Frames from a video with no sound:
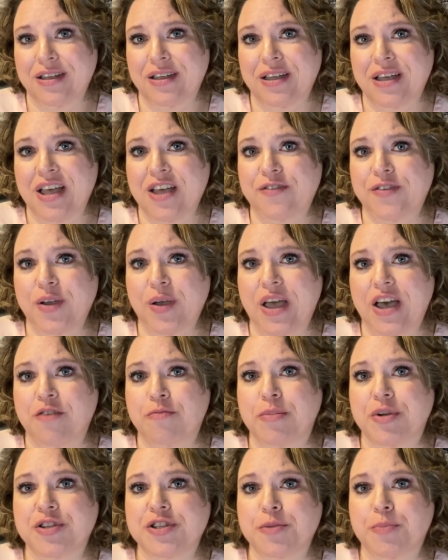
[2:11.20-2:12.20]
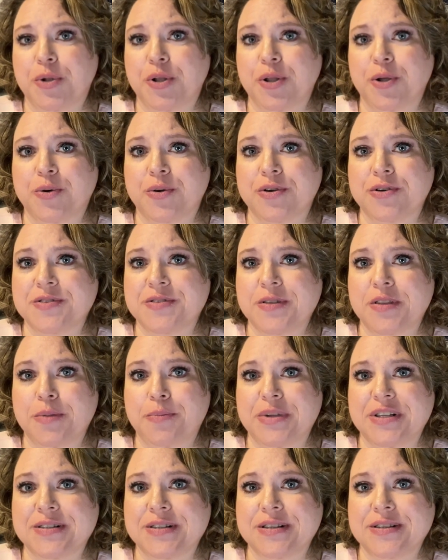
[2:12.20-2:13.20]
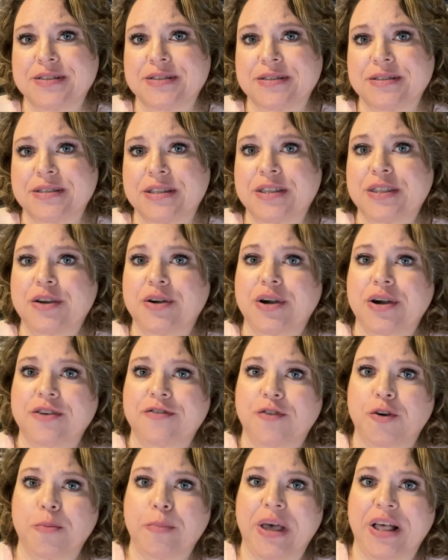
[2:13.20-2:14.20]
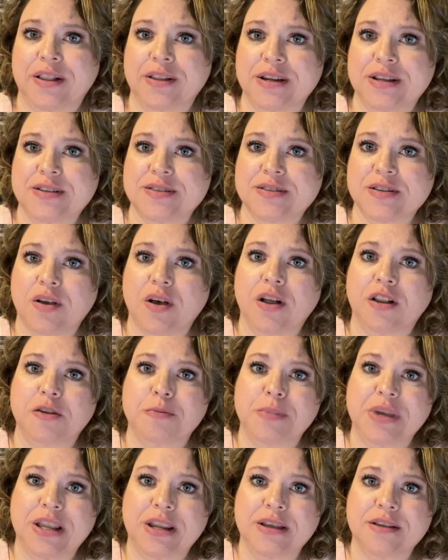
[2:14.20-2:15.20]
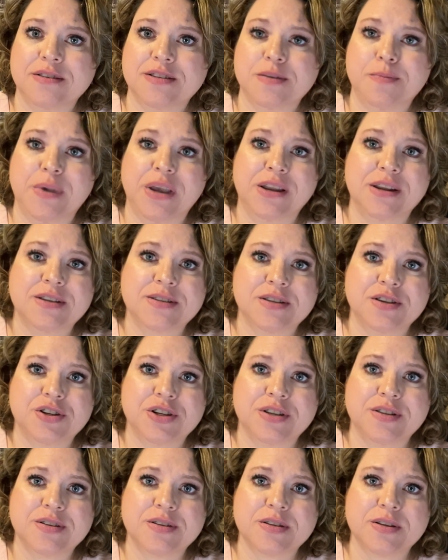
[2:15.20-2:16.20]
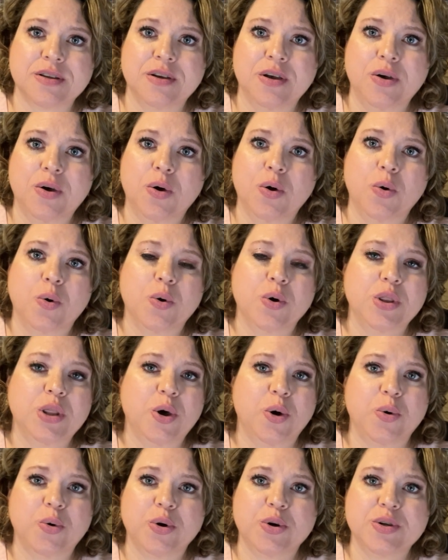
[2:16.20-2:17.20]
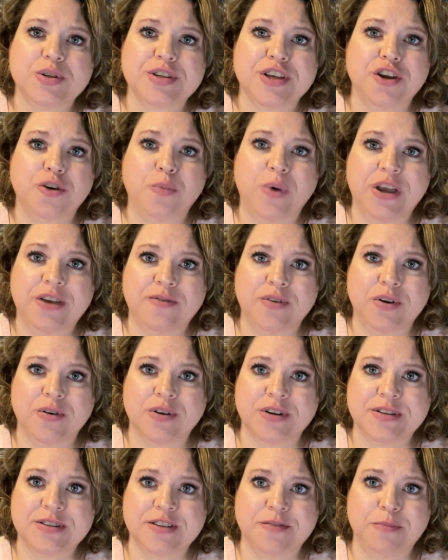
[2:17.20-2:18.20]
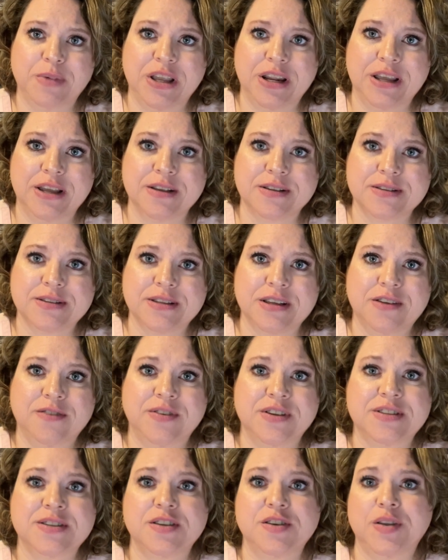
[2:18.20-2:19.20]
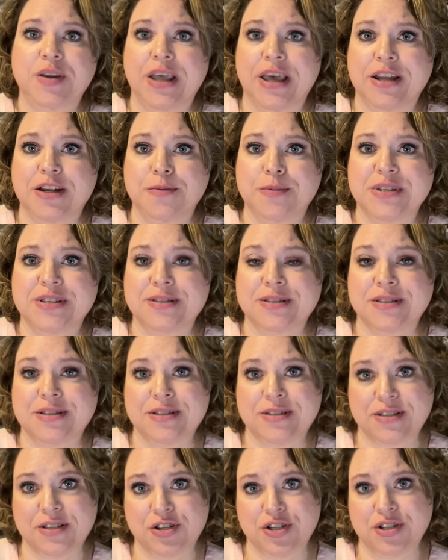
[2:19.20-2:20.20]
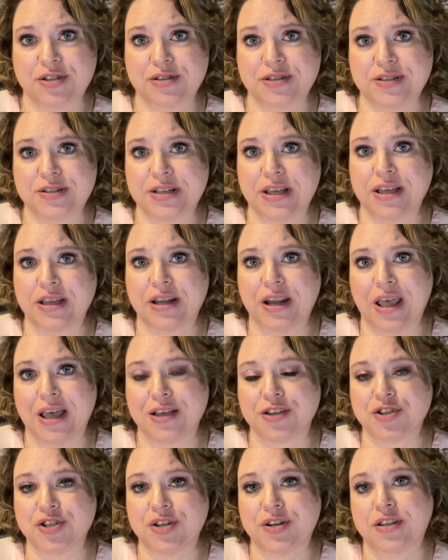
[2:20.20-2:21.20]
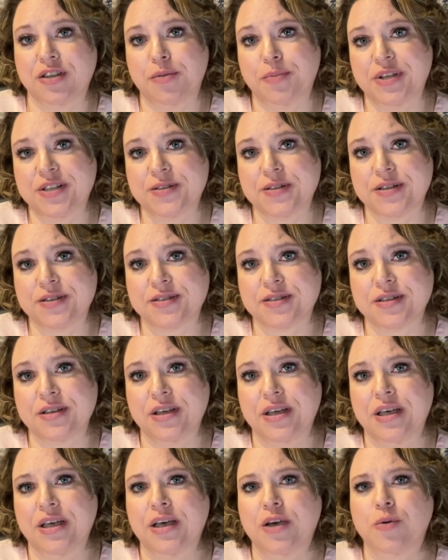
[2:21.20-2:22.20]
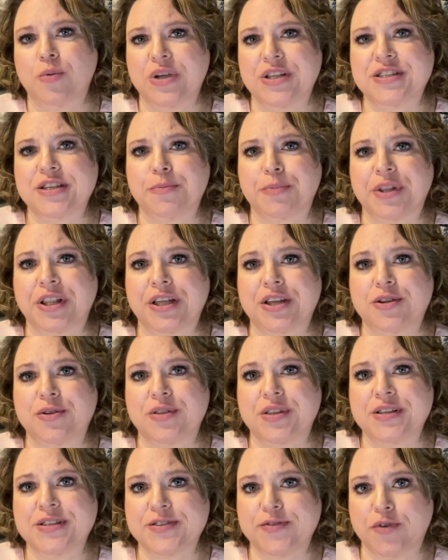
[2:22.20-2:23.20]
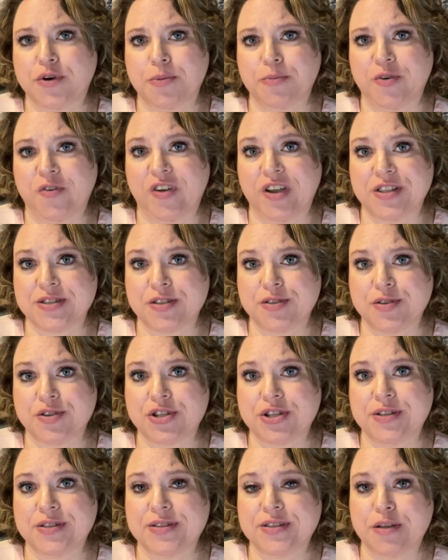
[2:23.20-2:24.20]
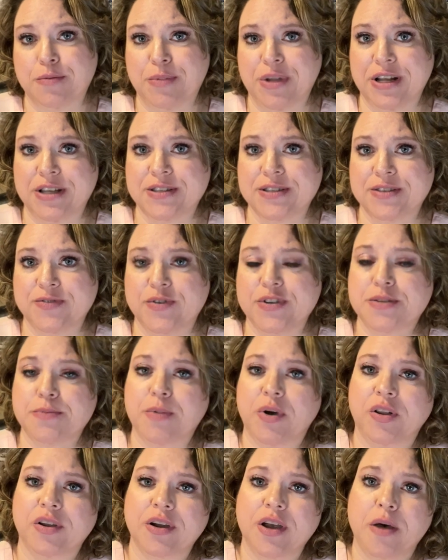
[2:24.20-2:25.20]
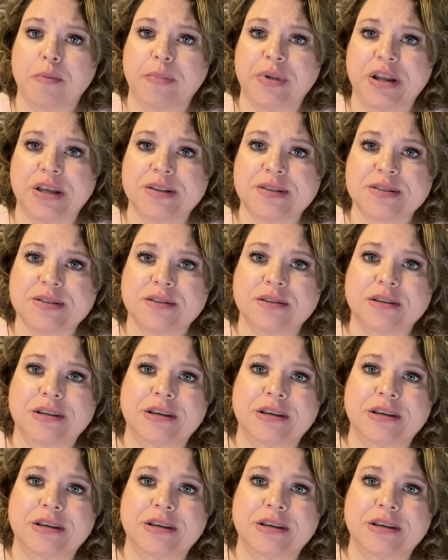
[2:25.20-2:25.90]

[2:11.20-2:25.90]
If you have multiple owners of the business, then there are formalities to call a meeting to make decisions, or the owners can waive notice of meetings if it's a unanimous decision to take an action in the business. We typically do this form of resolutions and minutes for smaller companies.